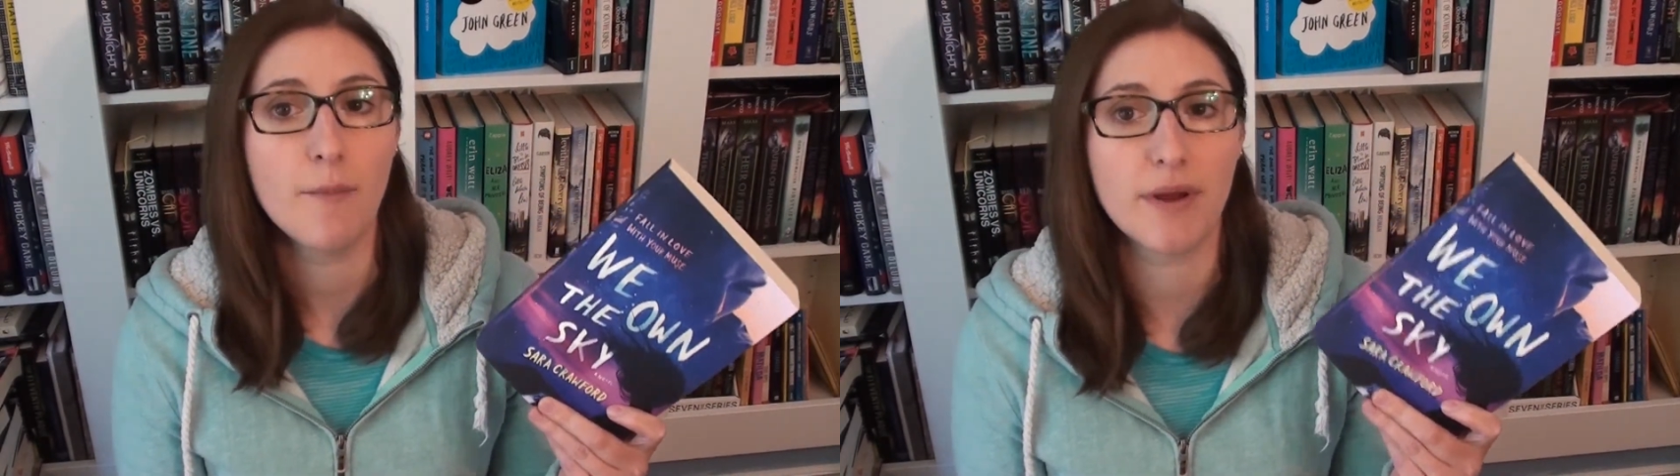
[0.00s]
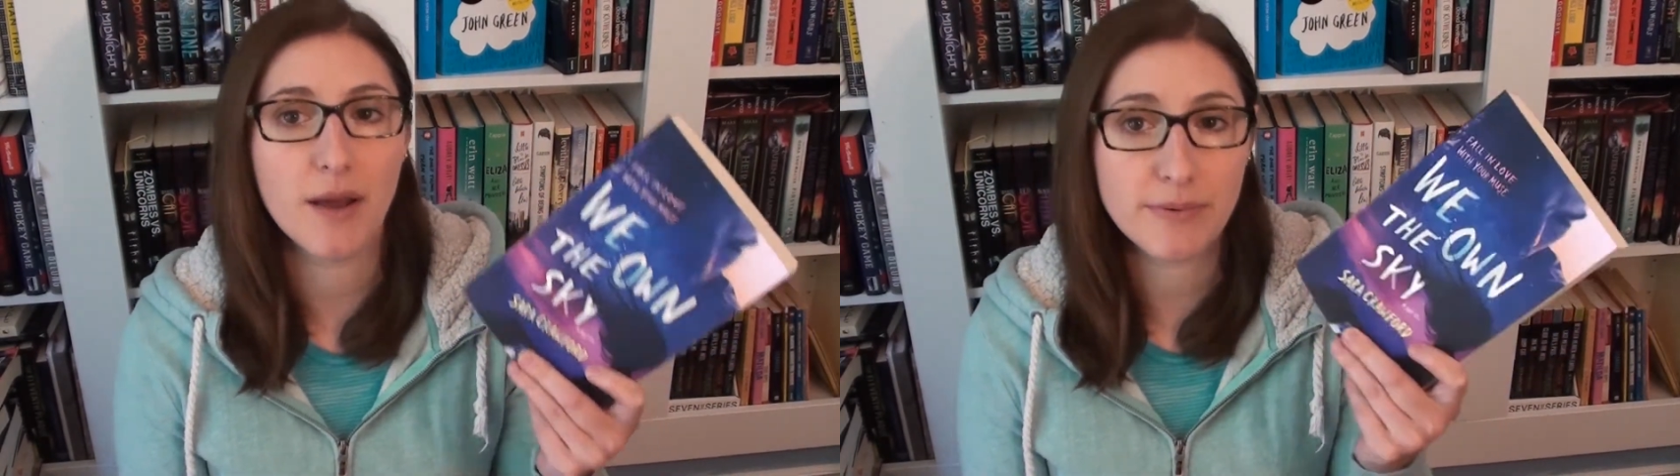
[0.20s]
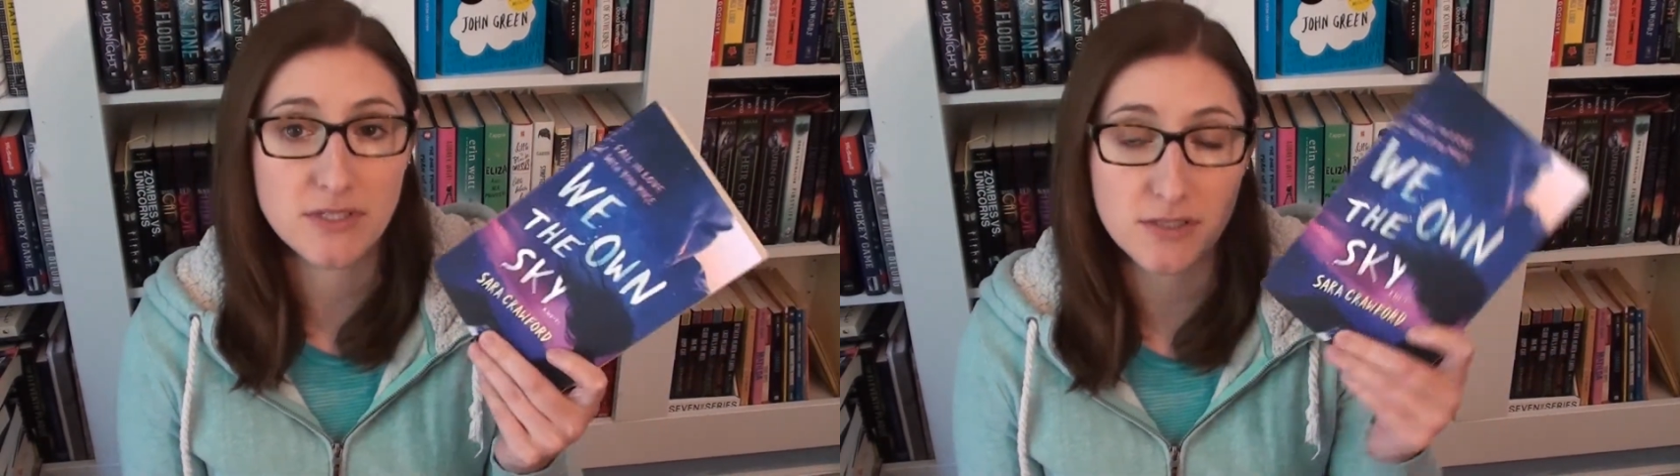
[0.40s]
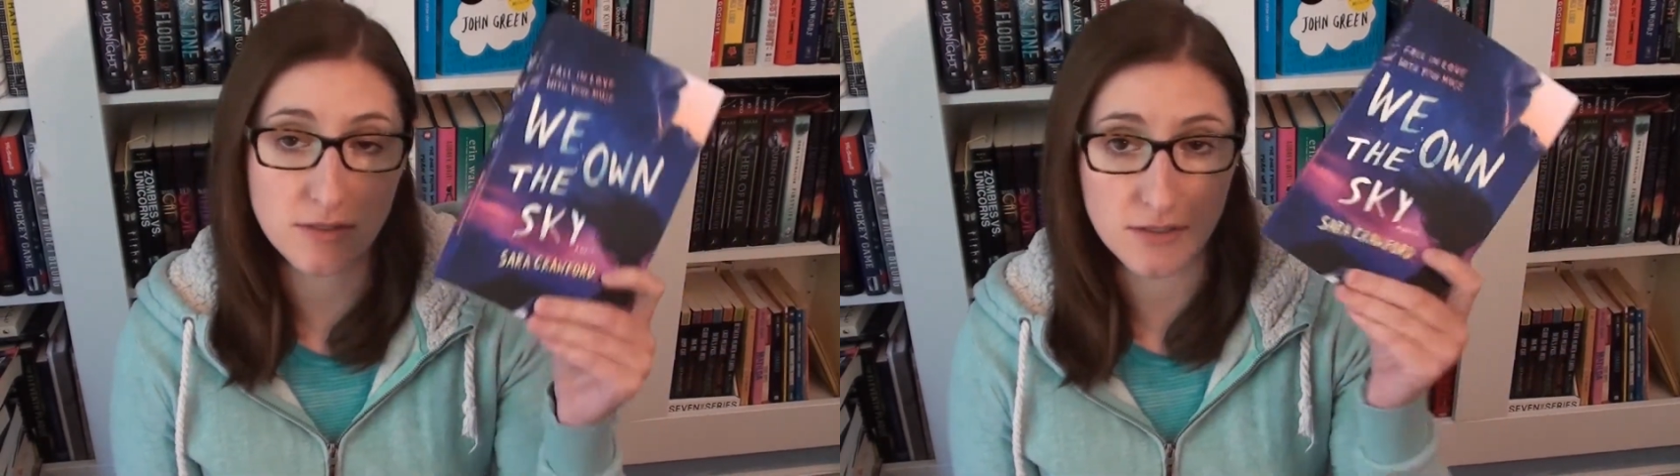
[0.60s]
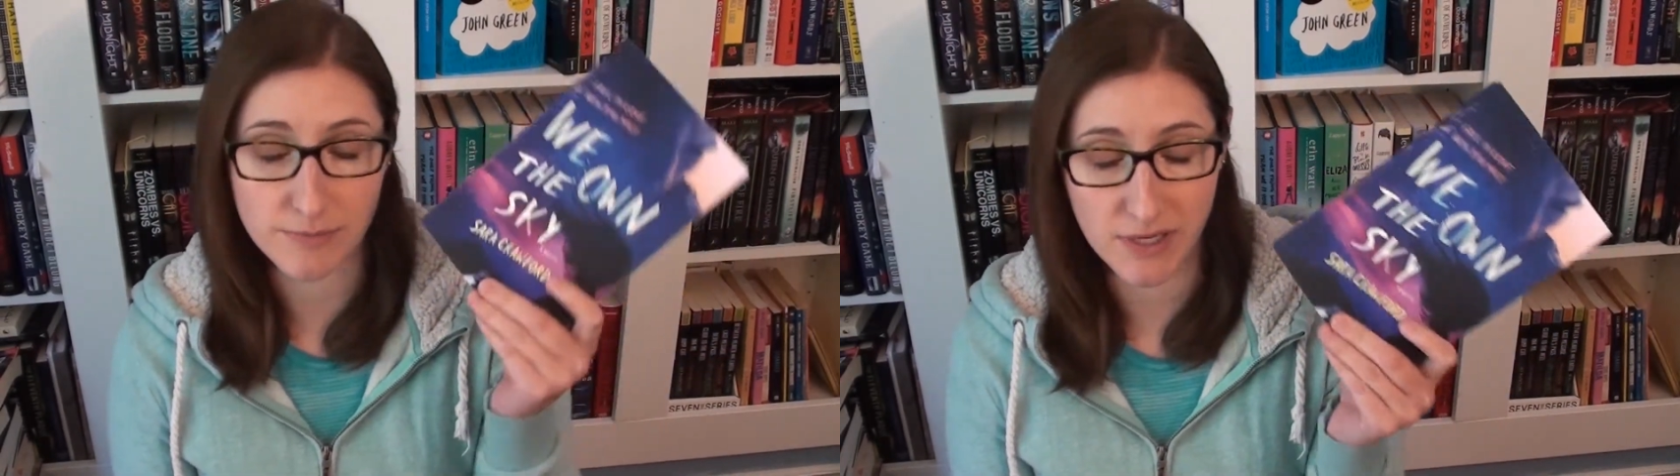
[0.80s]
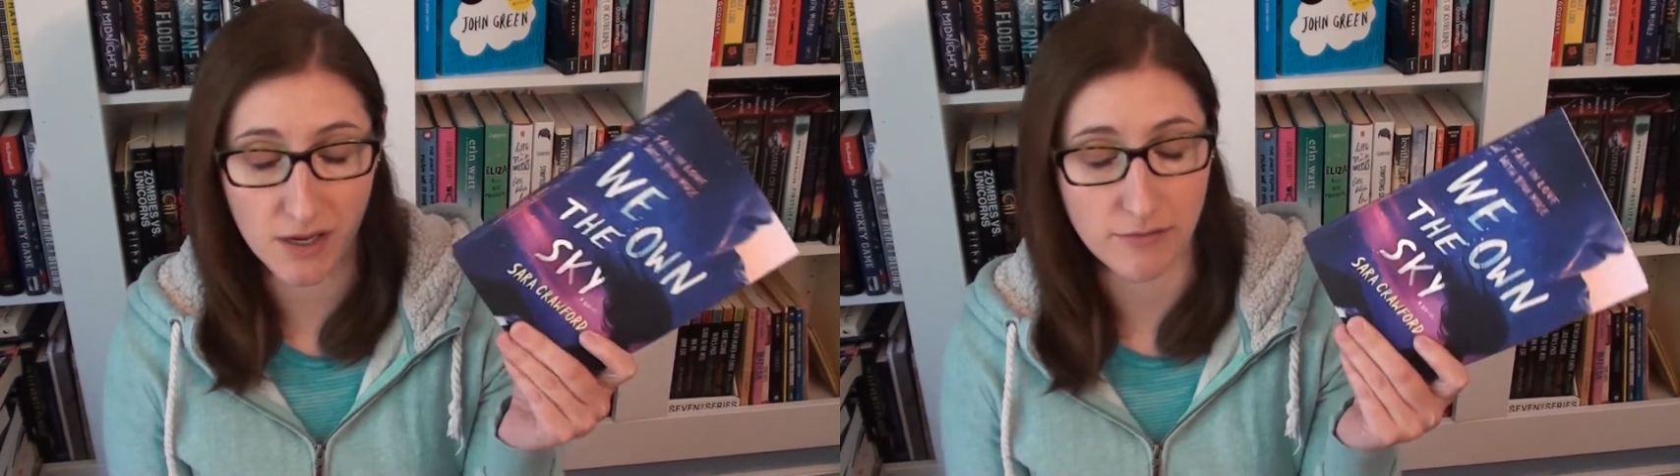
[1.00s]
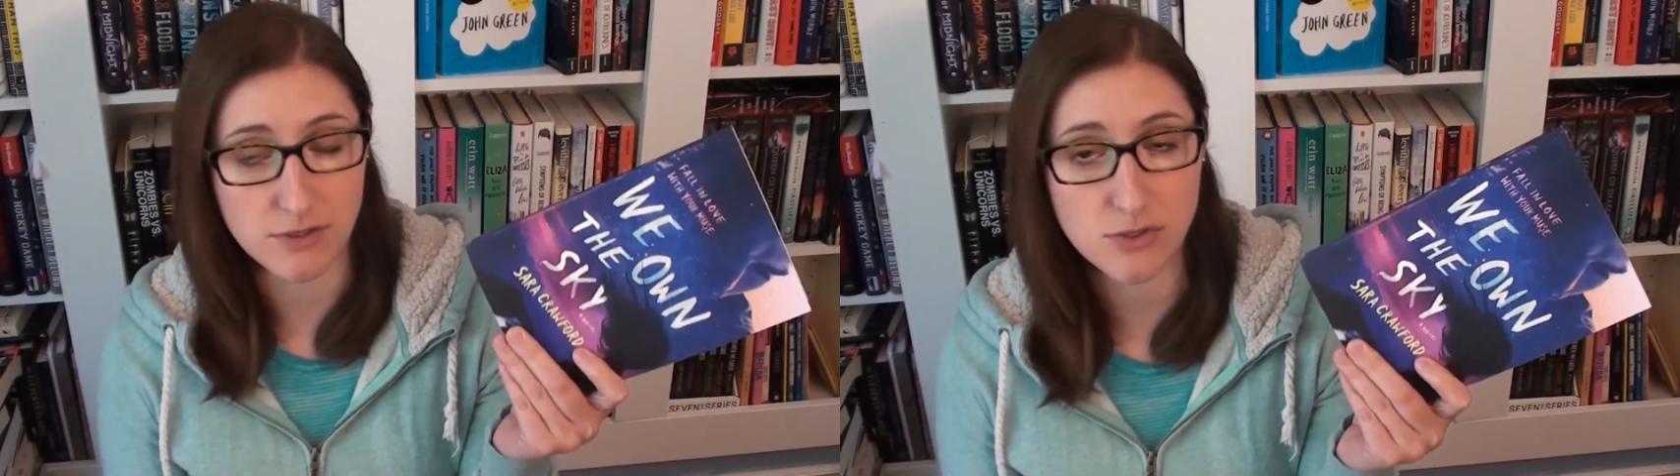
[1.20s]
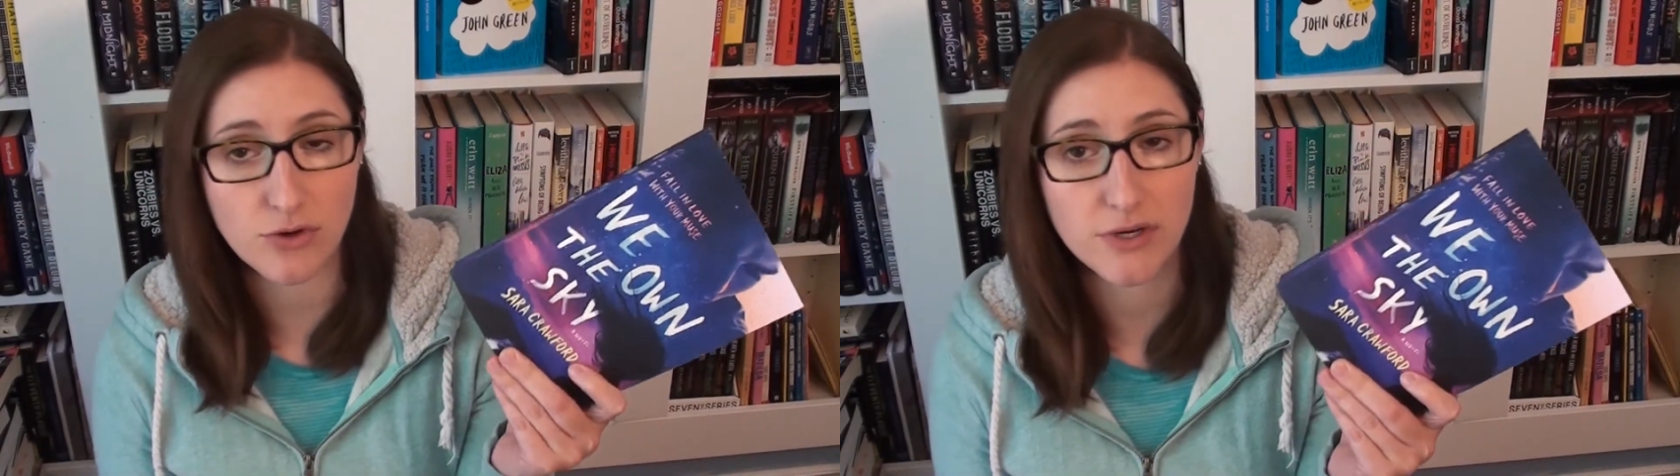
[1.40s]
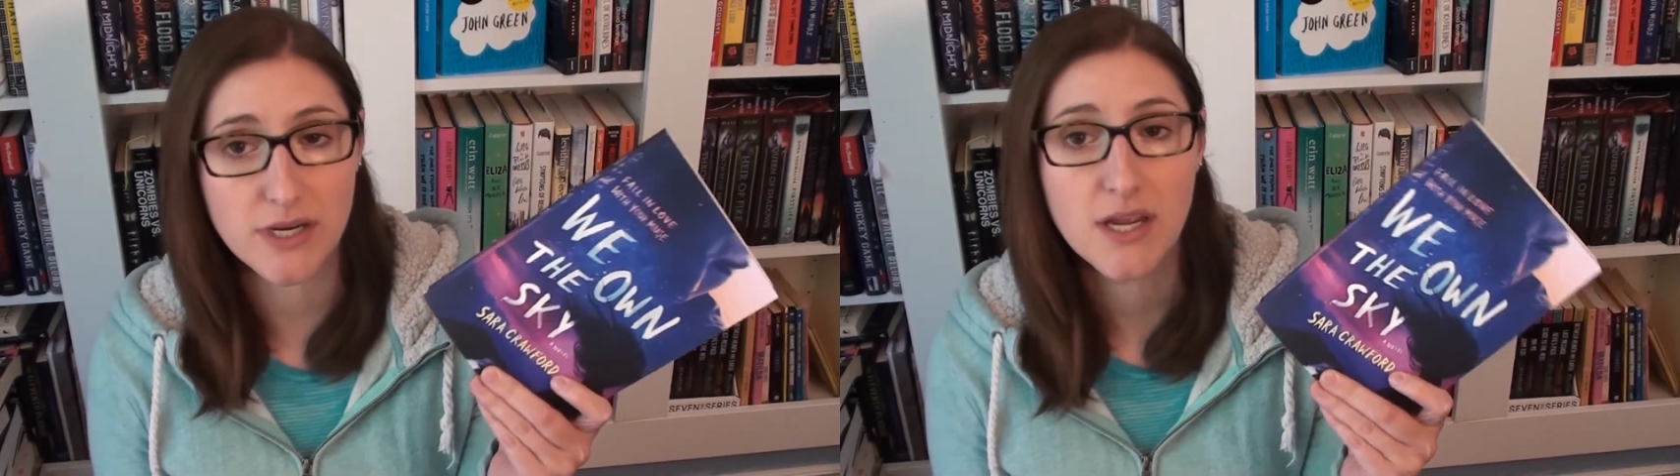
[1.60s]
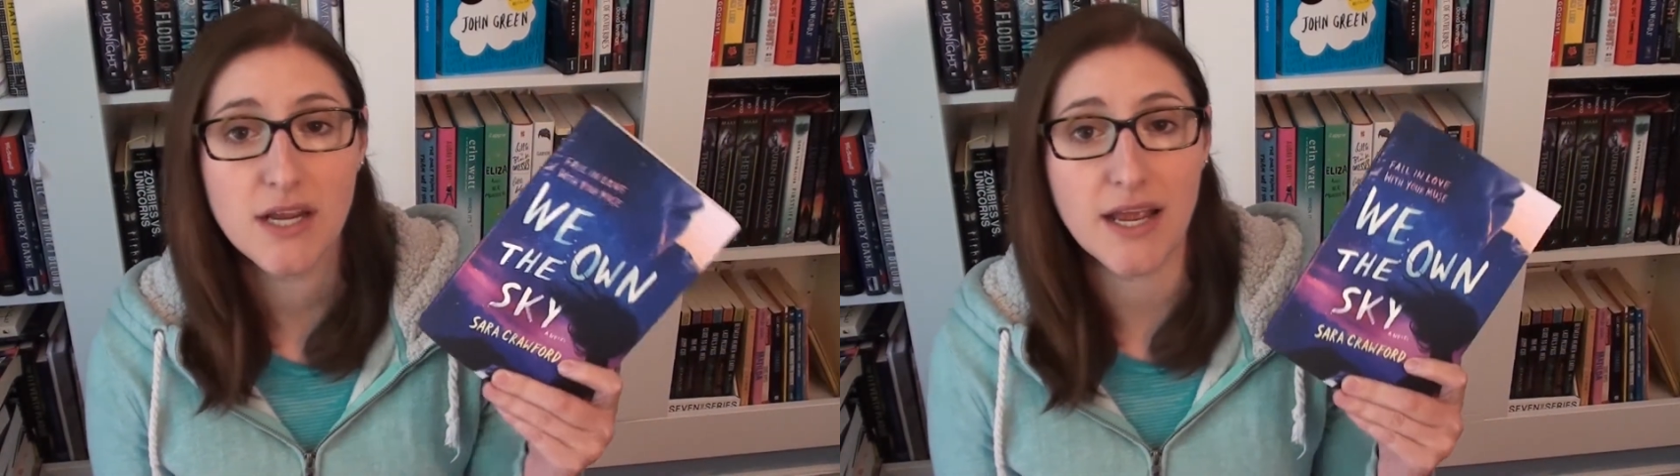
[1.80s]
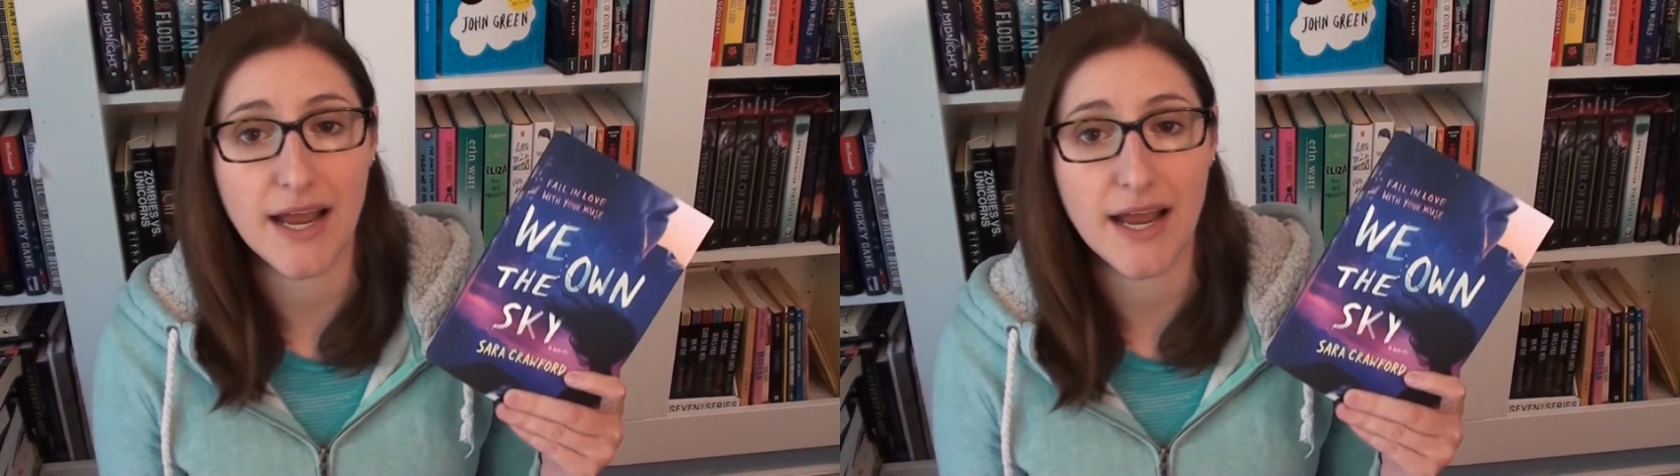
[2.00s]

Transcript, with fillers: but up until the beginning of the story,